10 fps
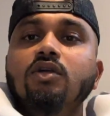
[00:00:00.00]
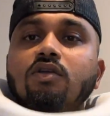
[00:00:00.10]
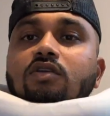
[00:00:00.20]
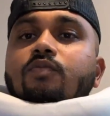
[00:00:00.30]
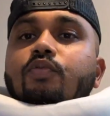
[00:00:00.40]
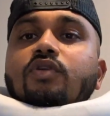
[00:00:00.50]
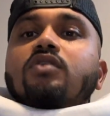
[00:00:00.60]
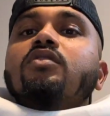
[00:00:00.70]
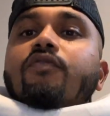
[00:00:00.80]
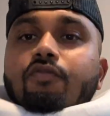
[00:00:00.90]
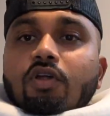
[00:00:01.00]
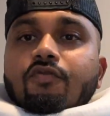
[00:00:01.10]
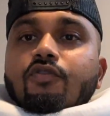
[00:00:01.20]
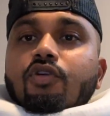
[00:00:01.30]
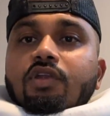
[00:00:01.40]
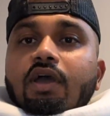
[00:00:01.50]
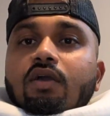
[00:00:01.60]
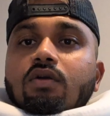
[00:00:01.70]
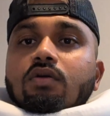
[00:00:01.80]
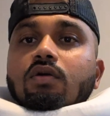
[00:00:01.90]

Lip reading: you're gonna put it in the front for your neck.